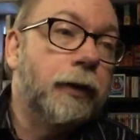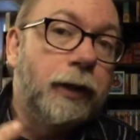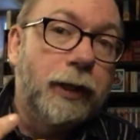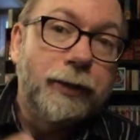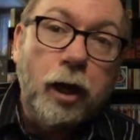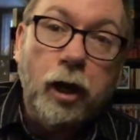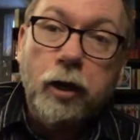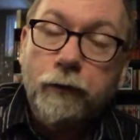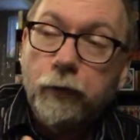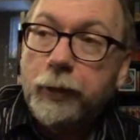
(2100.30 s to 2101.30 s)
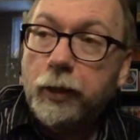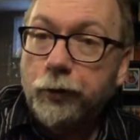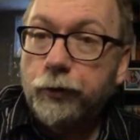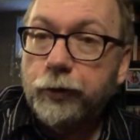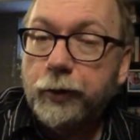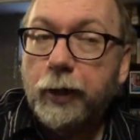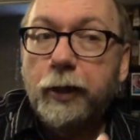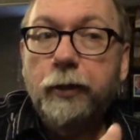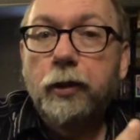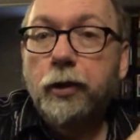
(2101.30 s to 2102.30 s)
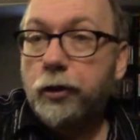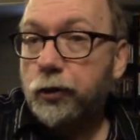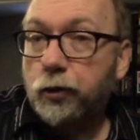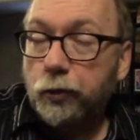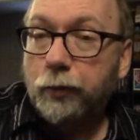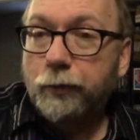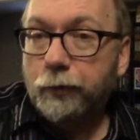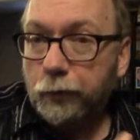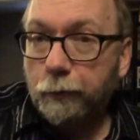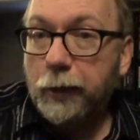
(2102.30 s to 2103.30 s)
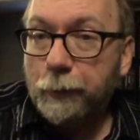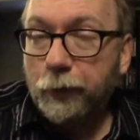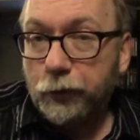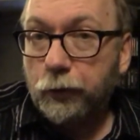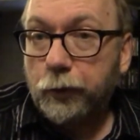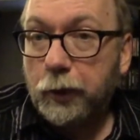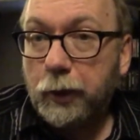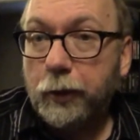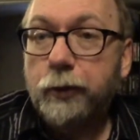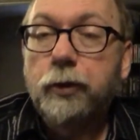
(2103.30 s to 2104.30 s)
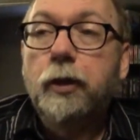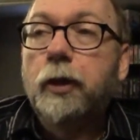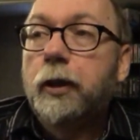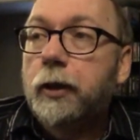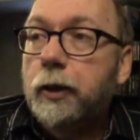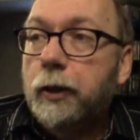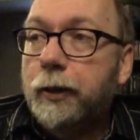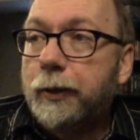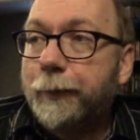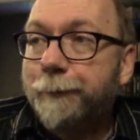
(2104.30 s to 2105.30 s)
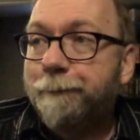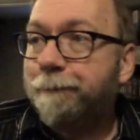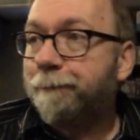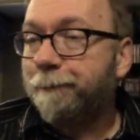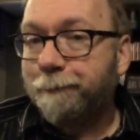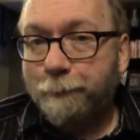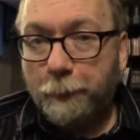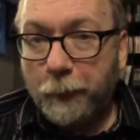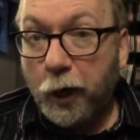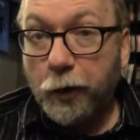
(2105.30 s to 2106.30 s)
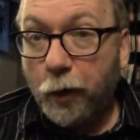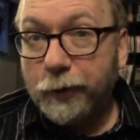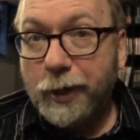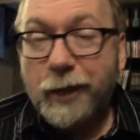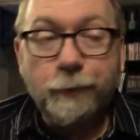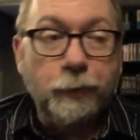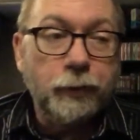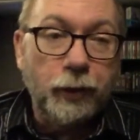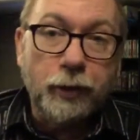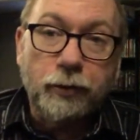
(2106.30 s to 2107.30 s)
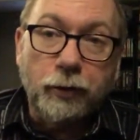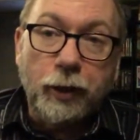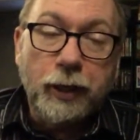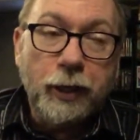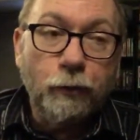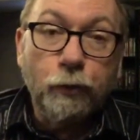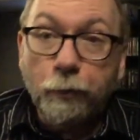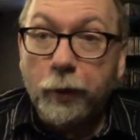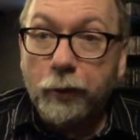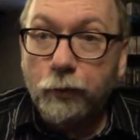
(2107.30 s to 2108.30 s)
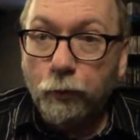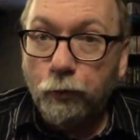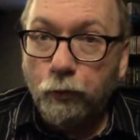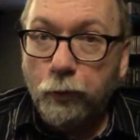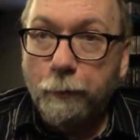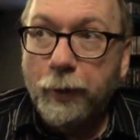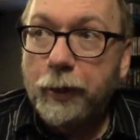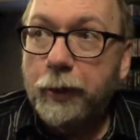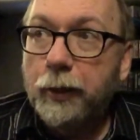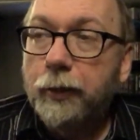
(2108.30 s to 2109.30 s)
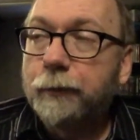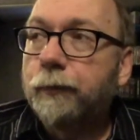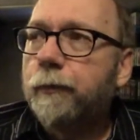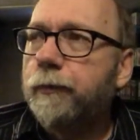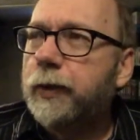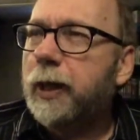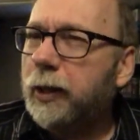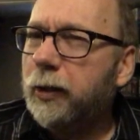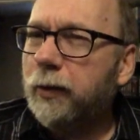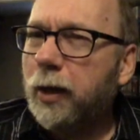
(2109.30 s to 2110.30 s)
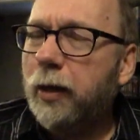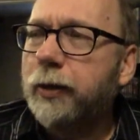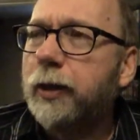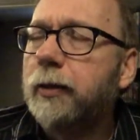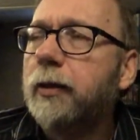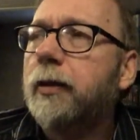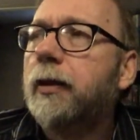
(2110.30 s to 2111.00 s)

it's hard for me to understand certain people in certain dialects. Uh, it always has been actually. I had a roommate with my uh, second year of college actually,